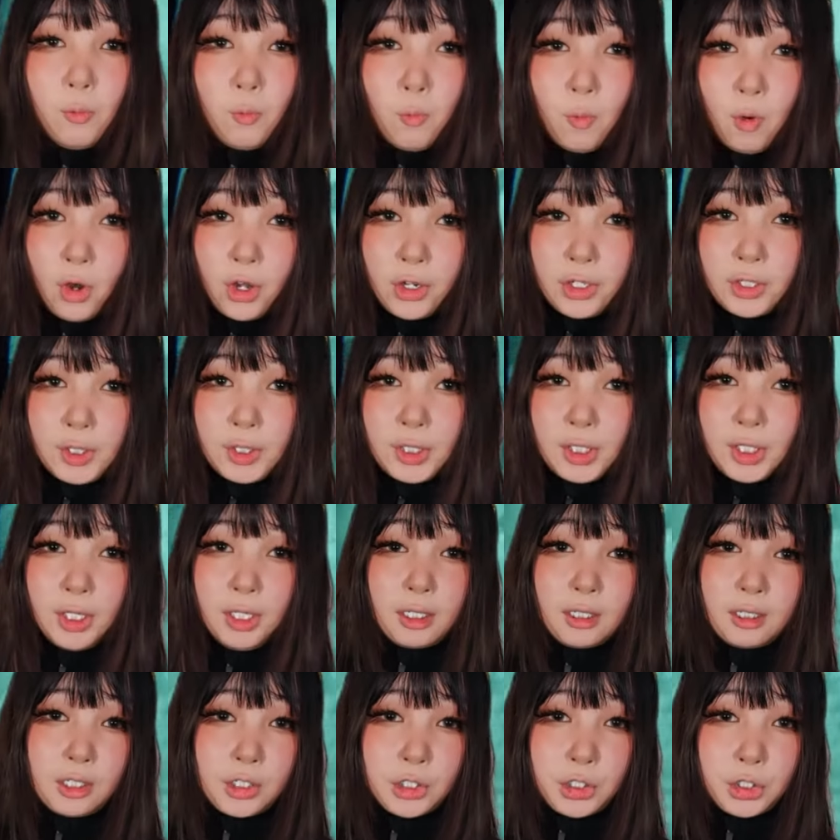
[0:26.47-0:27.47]
One,
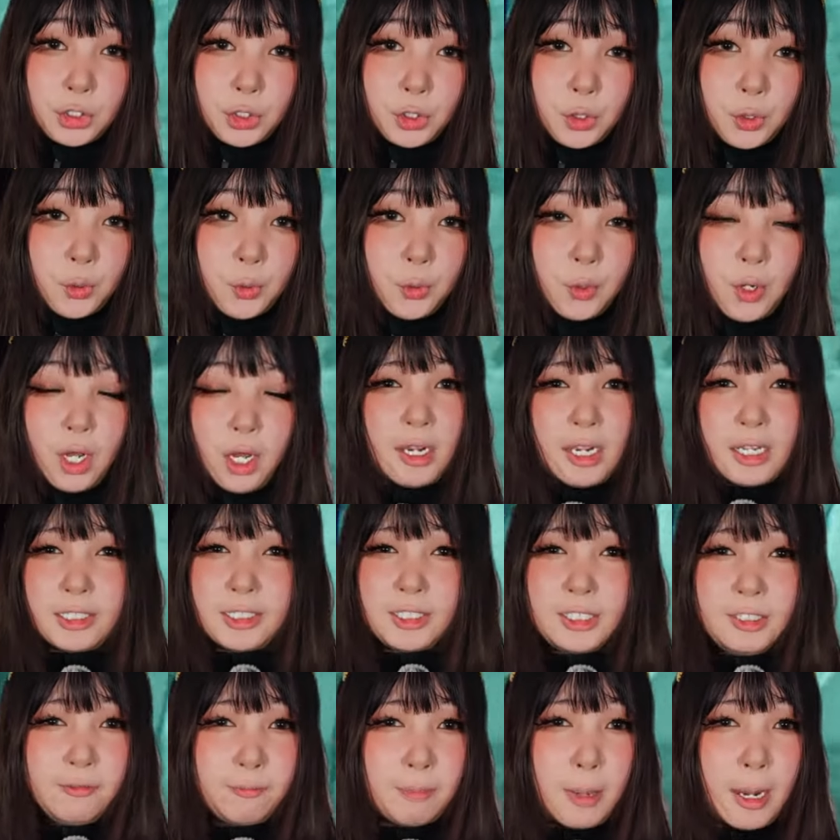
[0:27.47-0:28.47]
skill issue, my
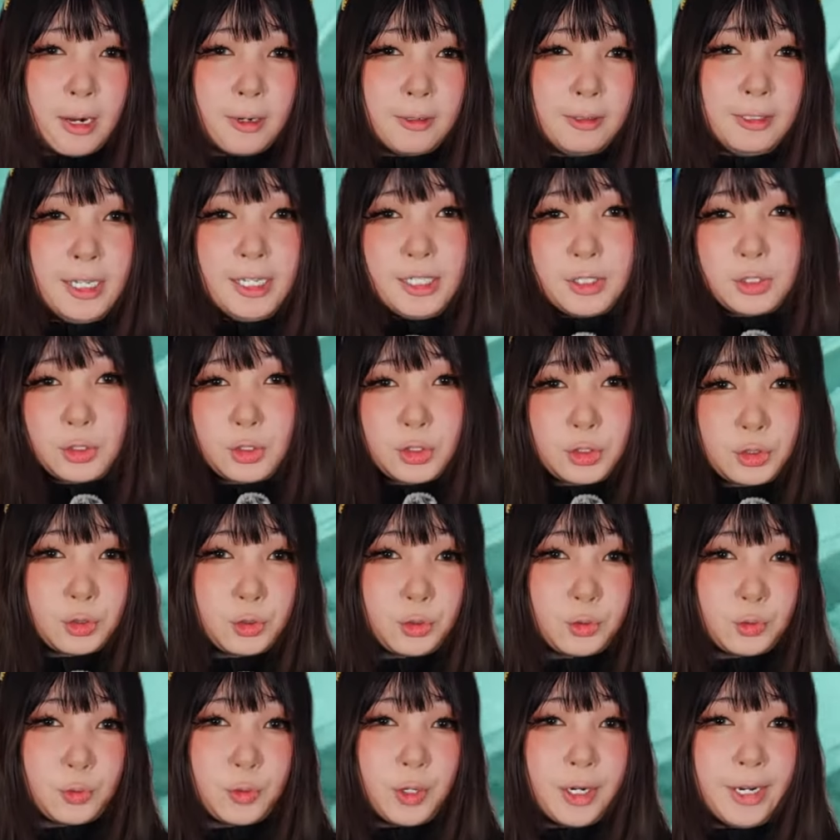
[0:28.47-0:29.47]
Civ Power laser is
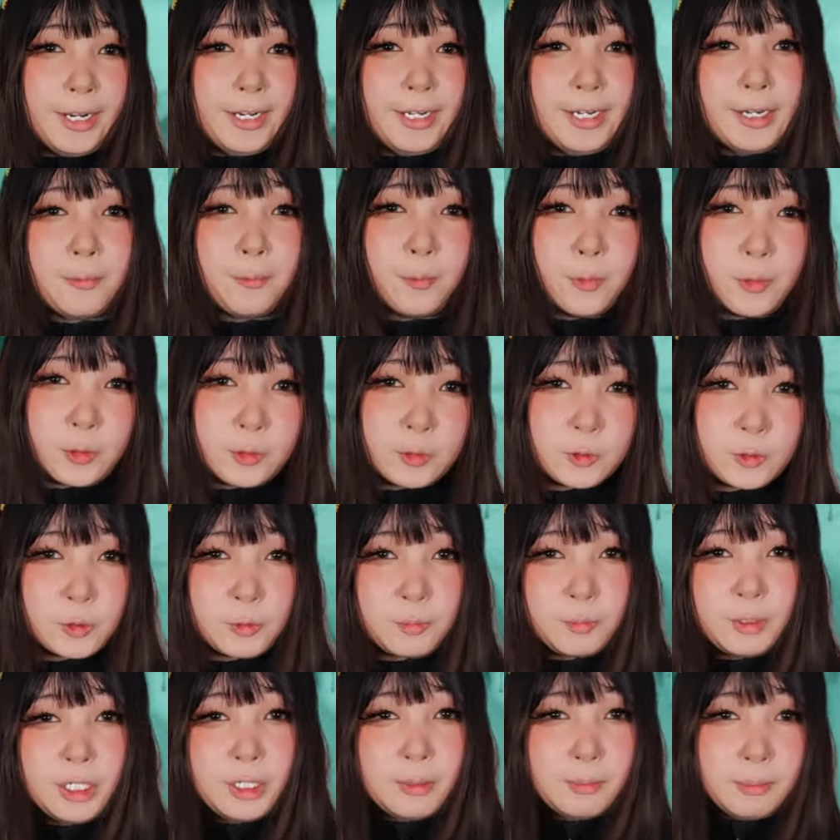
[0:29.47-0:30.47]
great, it works
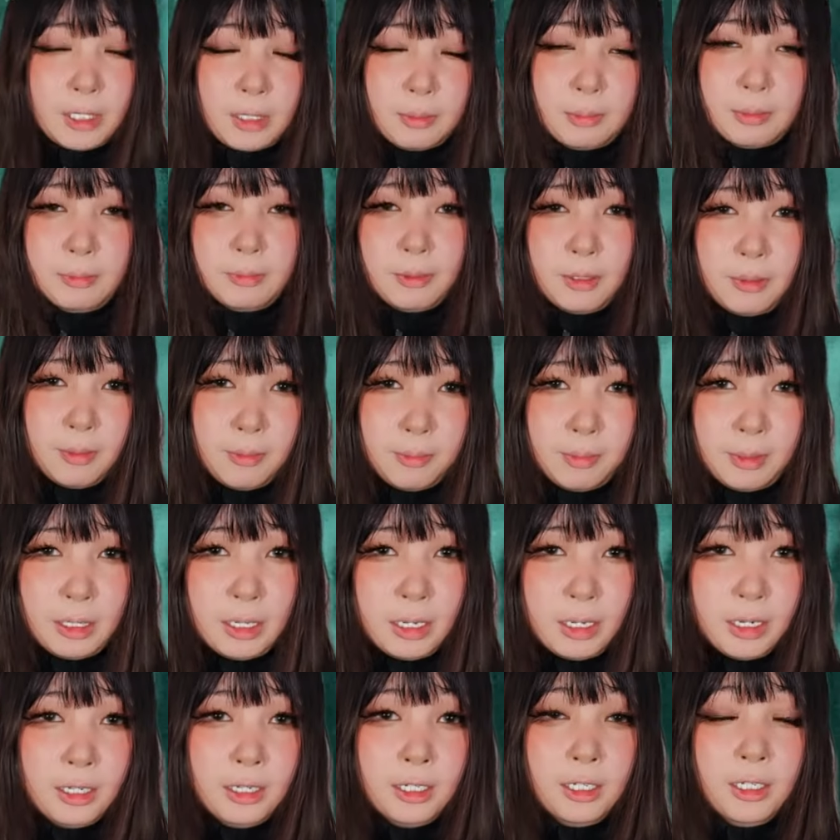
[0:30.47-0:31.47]
for me, blah blah blah blah
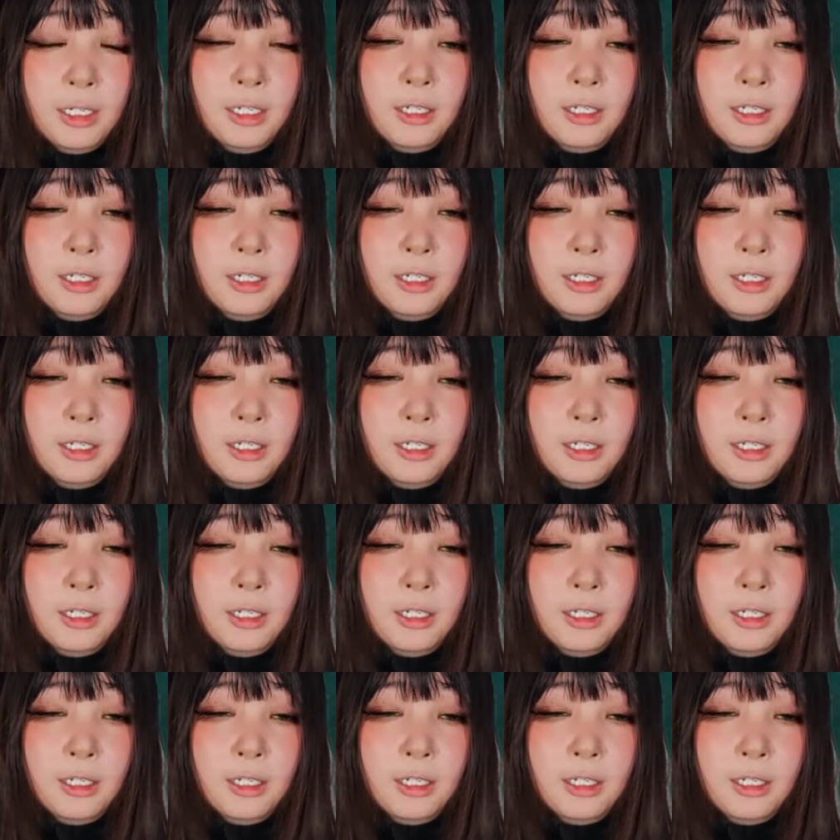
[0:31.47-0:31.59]
blah.